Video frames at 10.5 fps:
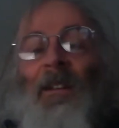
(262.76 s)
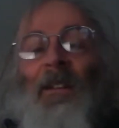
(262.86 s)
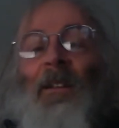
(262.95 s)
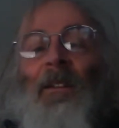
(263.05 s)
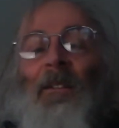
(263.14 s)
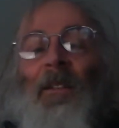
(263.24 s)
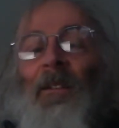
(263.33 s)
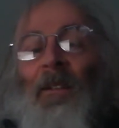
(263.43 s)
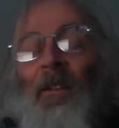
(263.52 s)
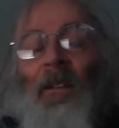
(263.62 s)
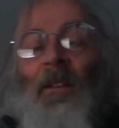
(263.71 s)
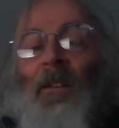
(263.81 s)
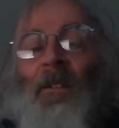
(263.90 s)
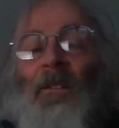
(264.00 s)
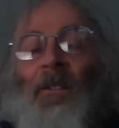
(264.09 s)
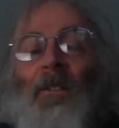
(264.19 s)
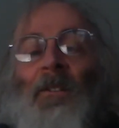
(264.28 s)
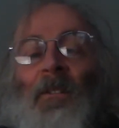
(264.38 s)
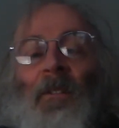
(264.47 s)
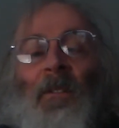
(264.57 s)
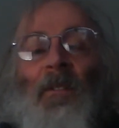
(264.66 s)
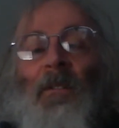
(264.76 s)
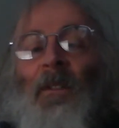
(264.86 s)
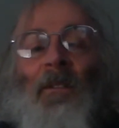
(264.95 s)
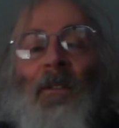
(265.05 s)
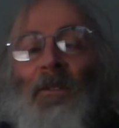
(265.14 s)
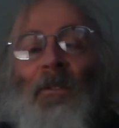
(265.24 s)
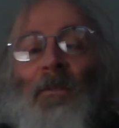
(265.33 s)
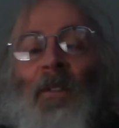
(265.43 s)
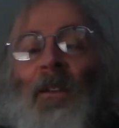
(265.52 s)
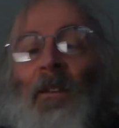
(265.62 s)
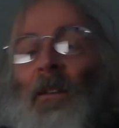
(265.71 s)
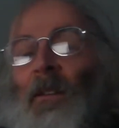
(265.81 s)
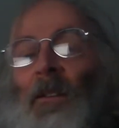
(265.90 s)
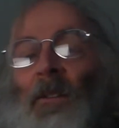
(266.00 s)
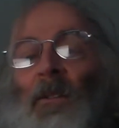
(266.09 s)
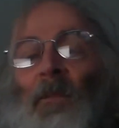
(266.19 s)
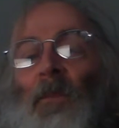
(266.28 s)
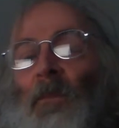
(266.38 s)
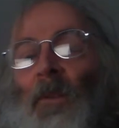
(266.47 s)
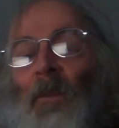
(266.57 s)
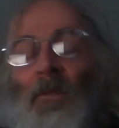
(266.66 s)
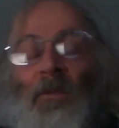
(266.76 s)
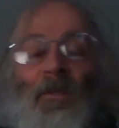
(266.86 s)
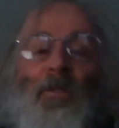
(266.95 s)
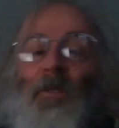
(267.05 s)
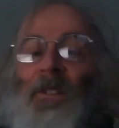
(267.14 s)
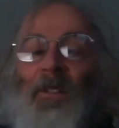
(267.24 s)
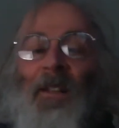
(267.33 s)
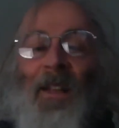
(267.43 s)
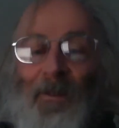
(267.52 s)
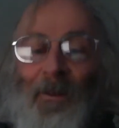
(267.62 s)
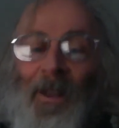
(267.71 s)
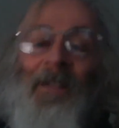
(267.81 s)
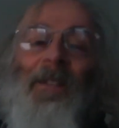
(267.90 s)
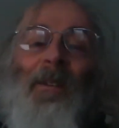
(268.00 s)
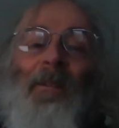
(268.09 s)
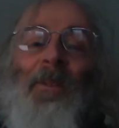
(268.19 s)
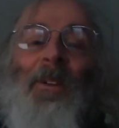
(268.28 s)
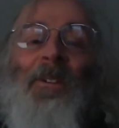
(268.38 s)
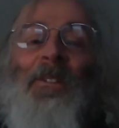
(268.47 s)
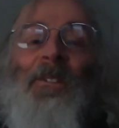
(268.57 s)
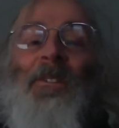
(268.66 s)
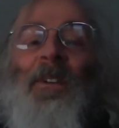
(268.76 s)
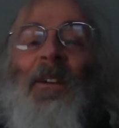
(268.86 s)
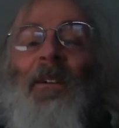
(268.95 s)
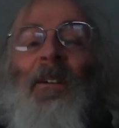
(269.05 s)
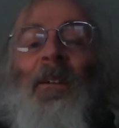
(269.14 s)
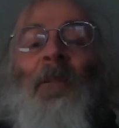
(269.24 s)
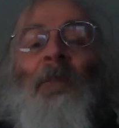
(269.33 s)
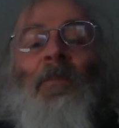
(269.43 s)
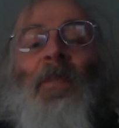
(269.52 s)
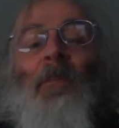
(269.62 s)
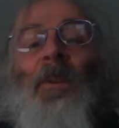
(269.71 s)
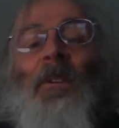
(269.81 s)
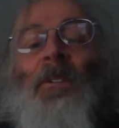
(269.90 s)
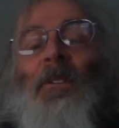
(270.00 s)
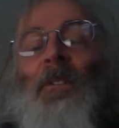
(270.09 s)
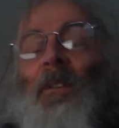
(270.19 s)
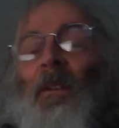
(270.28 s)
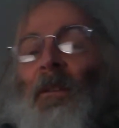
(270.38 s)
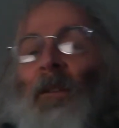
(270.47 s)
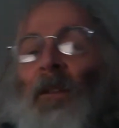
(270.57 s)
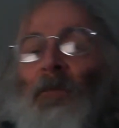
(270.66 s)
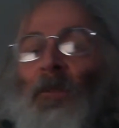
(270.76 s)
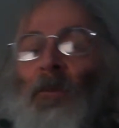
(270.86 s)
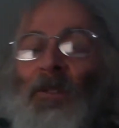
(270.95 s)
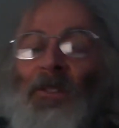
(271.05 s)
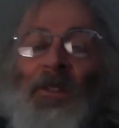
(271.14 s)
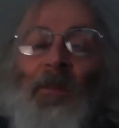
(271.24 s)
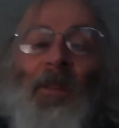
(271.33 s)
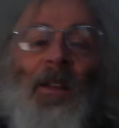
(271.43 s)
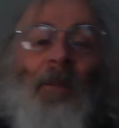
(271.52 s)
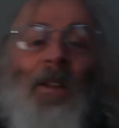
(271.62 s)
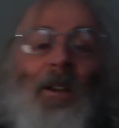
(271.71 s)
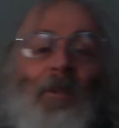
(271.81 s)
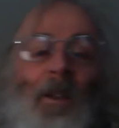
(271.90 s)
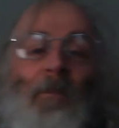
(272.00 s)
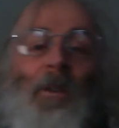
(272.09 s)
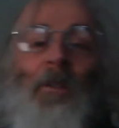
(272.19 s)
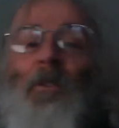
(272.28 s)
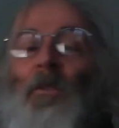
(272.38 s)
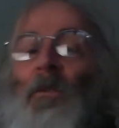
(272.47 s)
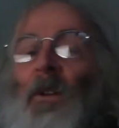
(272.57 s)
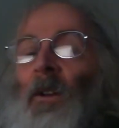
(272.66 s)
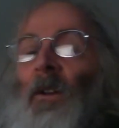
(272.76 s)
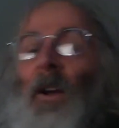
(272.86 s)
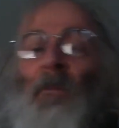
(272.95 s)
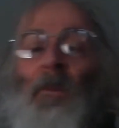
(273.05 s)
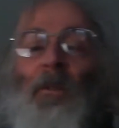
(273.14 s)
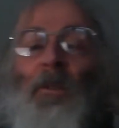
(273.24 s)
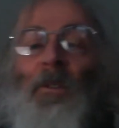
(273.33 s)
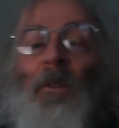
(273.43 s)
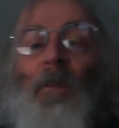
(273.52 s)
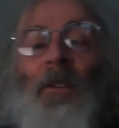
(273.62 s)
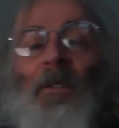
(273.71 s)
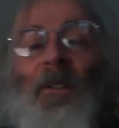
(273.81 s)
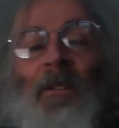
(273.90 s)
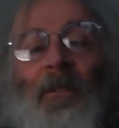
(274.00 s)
it's not the sort of thing that'd be totally silly anyway, because if there was something coming our way, everybody would know about it.